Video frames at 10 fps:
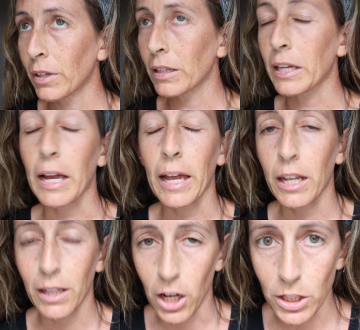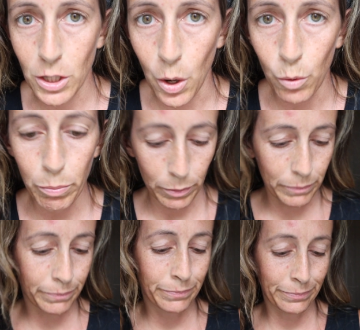like I had lost hope.
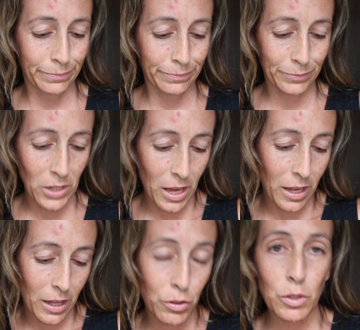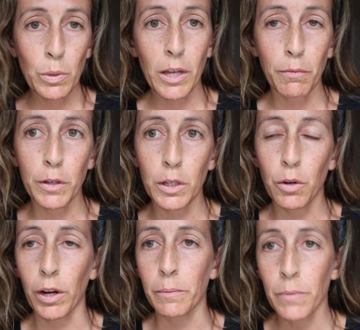This week I'm feeling
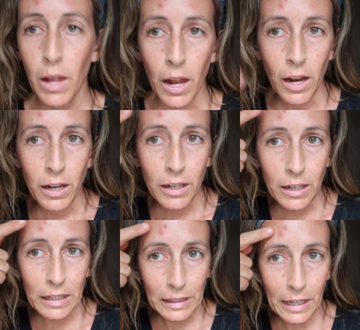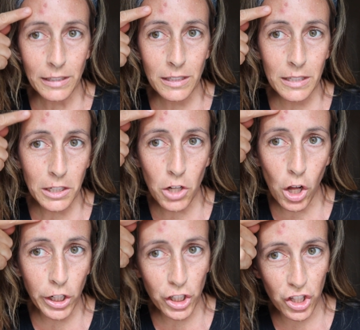great. Let's
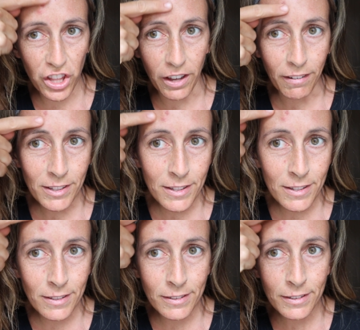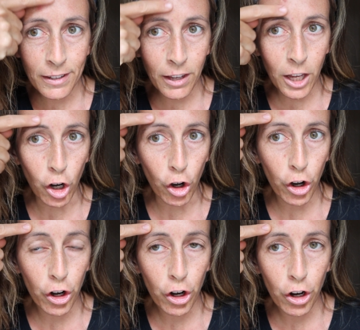acknowledge this
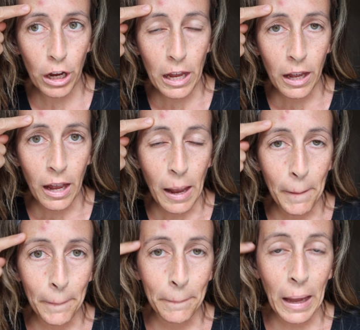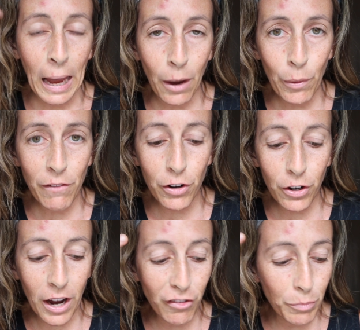here.
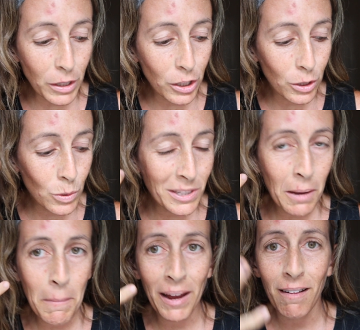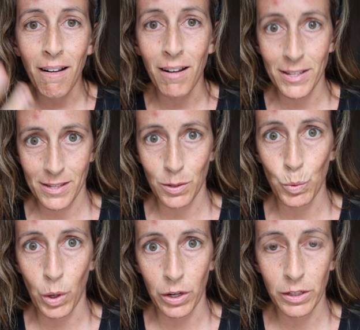However, I've been using my Kansa
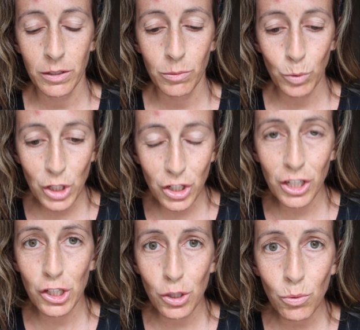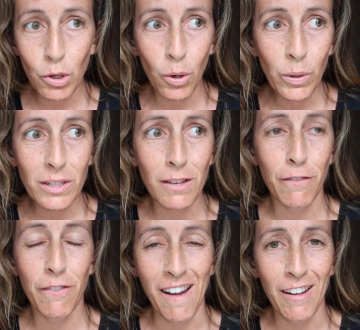wand, which did you know is a
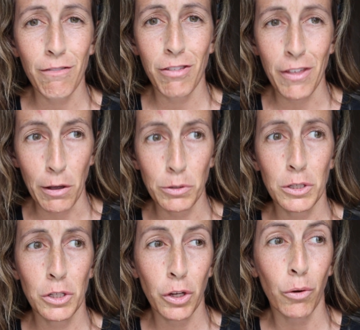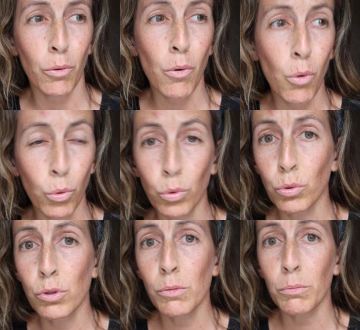
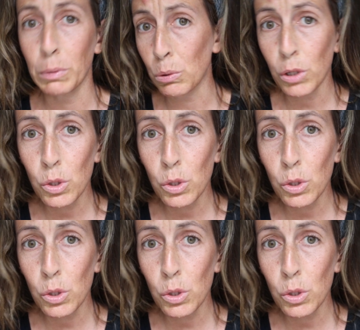5,000-year-old beauty